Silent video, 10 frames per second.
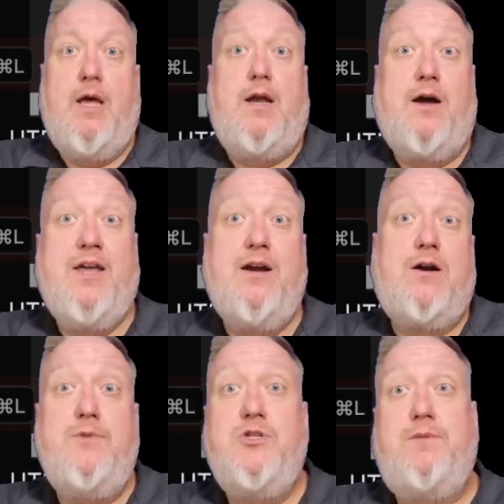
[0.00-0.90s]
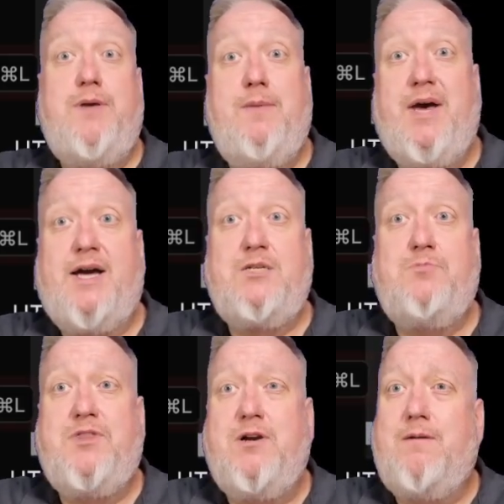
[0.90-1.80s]
Now here I'm using pipx,
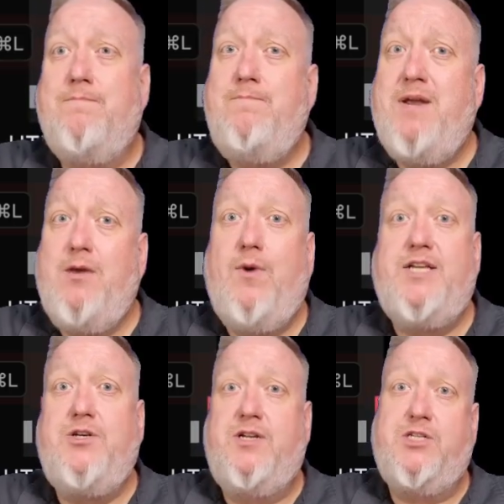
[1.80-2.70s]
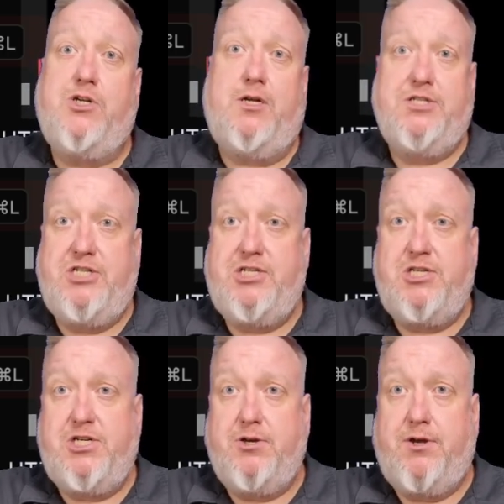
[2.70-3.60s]
but there are many ways you can install
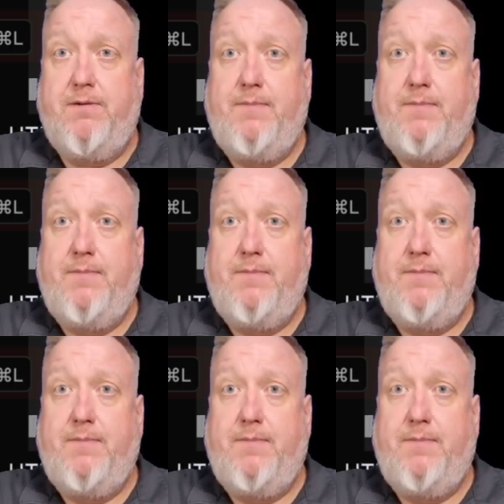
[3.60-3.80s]
ggshield.